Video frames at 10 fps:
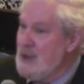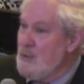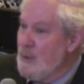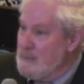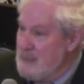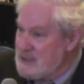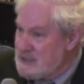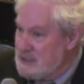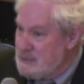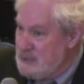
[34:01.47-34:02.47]
What
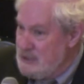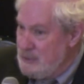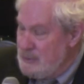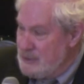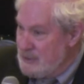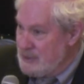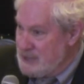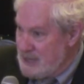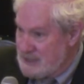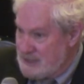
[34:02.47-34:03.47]
message would you encourage
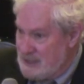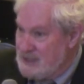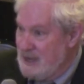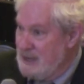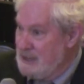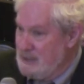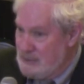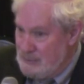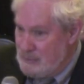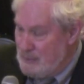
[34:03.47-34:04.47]
us to take to the